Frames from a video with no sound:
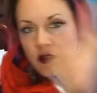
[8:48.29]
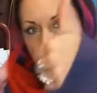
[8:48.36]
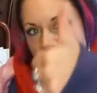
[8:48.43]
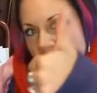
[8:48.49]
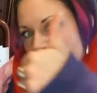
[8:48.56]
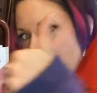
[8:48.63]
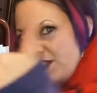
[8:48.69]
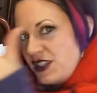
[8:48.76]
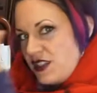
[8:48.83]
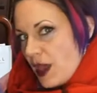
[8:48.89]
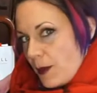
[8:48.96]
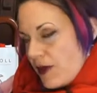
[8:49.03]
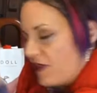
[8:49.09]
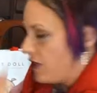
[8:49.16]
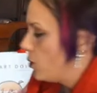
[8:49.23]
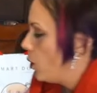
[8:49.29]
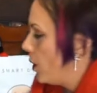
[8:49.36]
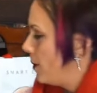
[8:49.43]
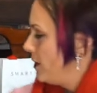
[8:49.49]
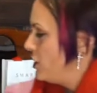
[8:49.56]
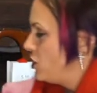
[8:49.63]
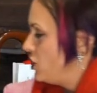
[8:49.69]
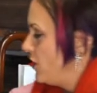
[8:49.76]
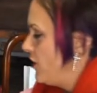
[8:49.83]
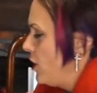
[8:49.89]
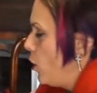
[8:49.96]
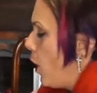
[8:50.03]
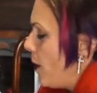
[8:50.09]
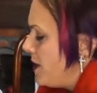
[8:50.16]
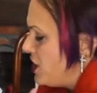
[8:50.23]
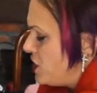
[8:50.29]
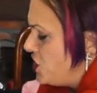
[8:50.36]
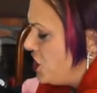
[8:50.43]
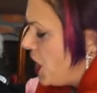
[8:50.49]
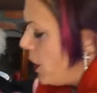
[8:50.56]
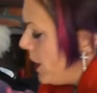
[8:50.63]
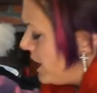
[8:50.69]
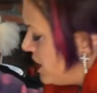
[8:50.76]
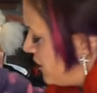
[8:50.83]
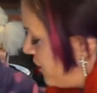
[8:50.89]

Thumbs this up if you want me to, if you want me to do it,